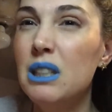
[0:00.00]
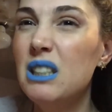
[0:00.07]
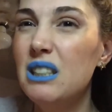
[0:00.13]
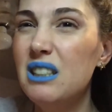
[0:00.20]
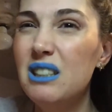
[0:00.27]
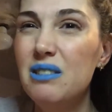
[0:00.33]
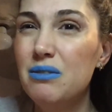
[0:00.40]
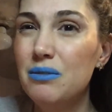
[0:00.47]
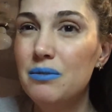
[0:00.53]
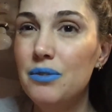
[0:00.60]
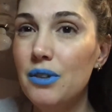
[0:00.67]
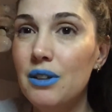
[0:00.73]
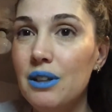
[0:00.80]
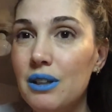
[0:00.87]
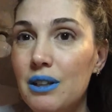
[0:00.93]
it, eh,
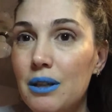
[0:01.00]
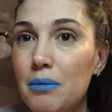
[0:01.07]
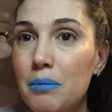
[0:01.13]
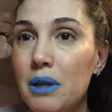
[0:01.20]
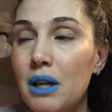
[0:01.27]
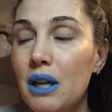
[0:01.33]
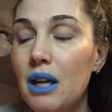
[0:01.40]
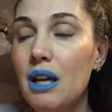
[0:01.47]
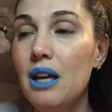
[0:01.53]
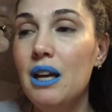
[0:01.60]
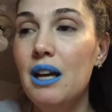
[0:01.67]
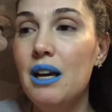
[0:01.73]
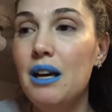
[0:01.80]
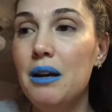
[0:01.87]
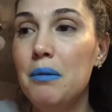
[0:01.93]
for a club,
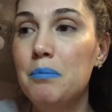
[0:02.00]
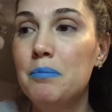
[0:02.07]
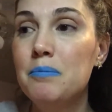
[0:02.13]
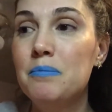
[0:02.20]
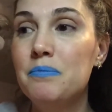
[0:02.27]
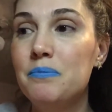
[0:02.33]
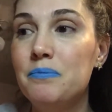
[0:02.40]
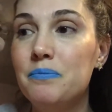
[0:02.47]
um,